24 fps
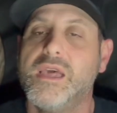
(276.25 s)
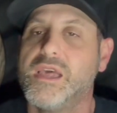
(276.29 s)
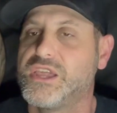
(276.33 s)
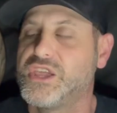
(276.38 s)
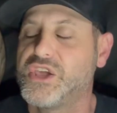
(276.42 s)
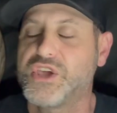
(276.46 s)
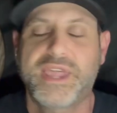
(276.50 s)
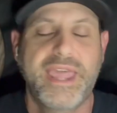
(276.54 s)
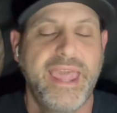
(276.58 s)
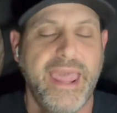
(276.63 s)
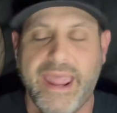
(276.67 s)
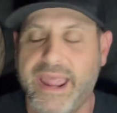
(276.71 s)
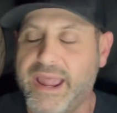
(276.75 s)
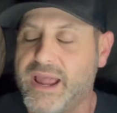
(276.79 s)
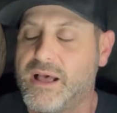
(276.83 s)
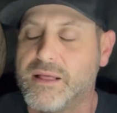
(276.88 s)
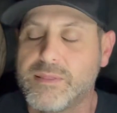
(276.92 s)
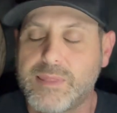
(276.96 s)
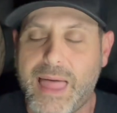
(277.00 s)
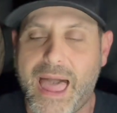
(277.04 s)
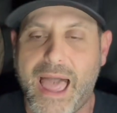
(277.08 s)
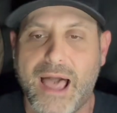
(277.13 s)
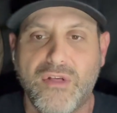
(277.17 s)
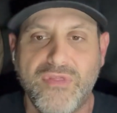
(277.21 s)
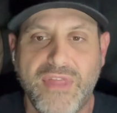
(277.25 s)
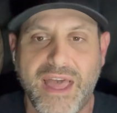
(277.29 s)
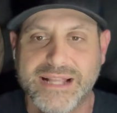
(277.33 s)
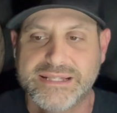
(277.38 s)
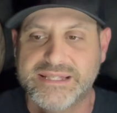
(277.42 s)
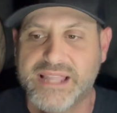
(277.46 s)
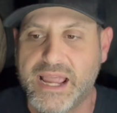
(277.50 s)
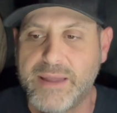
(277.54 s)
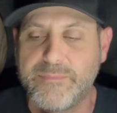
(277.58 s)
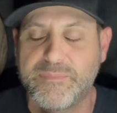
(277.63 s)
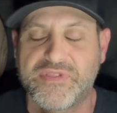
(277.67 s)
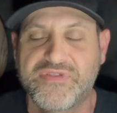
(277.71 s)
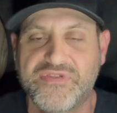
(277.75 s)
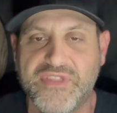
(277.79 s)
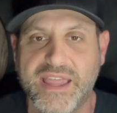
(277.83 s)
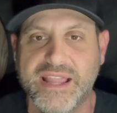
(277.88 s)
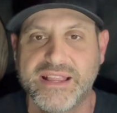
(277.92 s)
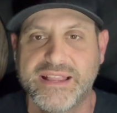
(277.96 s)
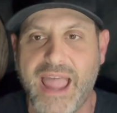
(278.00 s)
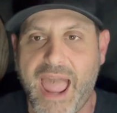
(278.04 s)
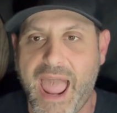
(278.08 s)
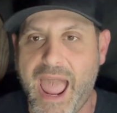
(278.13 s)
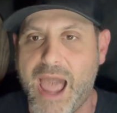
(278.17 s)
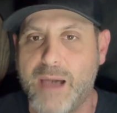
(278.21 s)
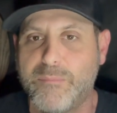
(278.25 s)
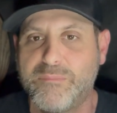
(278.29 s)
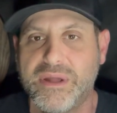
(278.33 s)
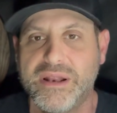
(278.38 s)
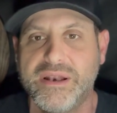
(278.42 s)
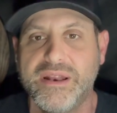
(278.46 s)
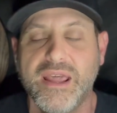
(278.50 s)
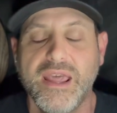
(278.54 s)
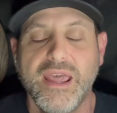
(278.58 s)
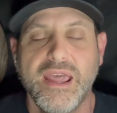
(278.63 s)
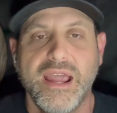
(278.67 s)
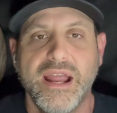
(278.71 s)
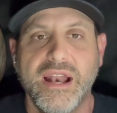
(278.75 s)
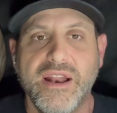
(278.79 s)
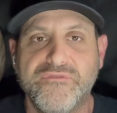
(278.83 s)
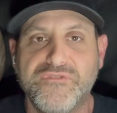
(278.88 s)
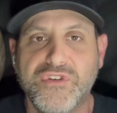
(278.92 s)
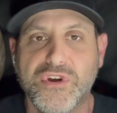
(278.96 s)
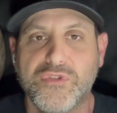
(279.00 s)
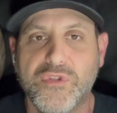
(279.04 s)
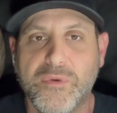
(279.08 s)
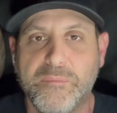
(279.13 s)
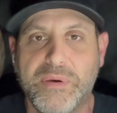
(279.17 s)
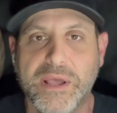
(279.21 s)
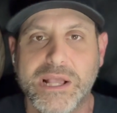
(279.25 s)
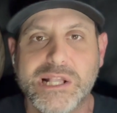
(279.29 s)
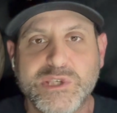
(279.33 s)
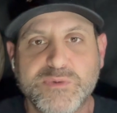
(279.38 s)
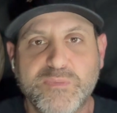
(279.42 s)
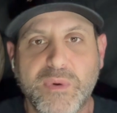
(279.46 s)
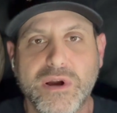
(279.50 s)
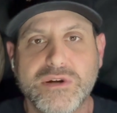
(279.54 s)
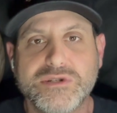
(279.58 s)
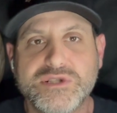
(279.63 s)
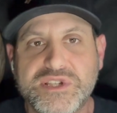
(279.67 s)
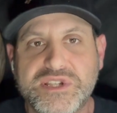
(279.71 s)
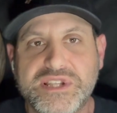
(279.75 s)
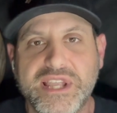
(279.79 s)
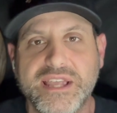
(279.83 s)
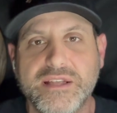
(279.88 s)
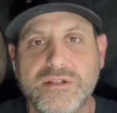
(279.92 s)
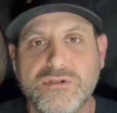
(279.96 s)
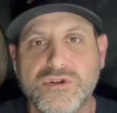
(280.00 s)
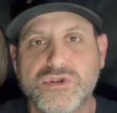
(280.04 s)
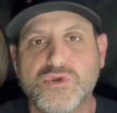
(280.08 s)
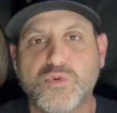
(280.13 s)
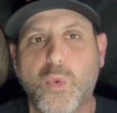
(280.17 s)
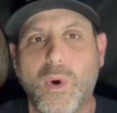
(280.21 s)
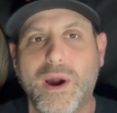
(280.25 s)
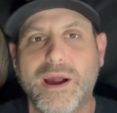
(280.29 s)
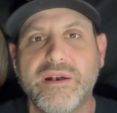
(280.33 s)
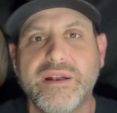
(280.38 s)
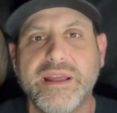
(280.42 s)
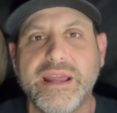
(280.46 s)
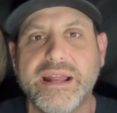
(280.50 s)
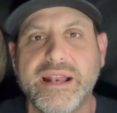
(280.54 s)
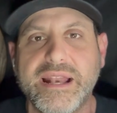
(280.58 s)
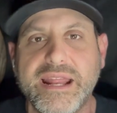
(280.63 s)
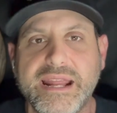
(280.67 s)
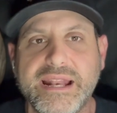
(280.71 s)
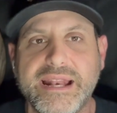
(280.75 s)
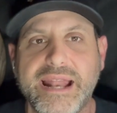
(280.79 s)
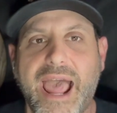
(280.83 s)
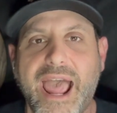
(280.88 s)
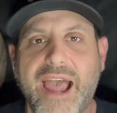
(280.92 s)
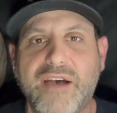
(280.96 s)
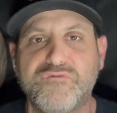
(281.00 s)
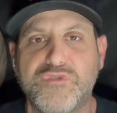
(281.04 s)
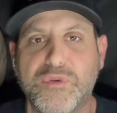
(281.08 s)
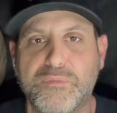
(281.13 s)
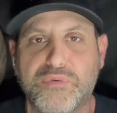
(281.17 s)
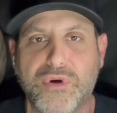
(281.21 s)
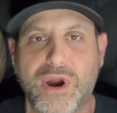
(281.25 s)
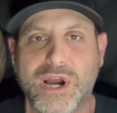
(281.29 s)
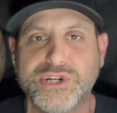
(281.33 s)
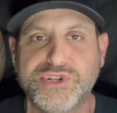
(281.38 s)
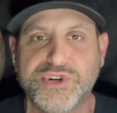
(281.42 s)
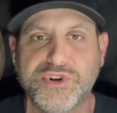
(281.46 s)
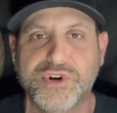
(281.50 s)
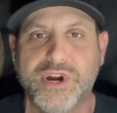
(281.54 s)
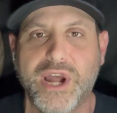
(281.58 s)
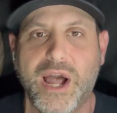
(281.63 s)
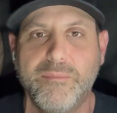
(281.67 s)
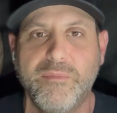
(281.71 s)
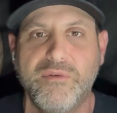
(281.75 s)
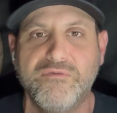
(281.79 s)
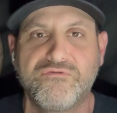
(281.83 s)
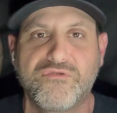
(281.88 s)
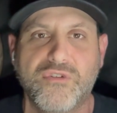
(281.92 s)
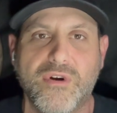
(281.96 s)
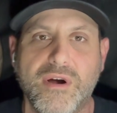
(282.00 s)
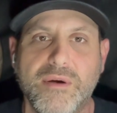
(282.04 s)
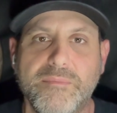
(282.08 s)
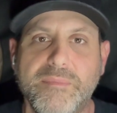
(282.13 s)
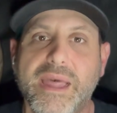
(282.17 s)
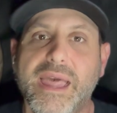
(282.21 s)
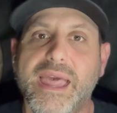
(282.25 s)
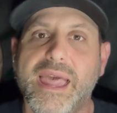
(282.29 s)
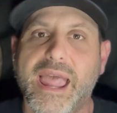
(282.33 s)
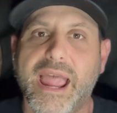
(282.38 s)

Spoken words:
You can't allow that type of thing to happen. And if you're the Pittsburgh Steelers, where do you need to have the pressure coming from?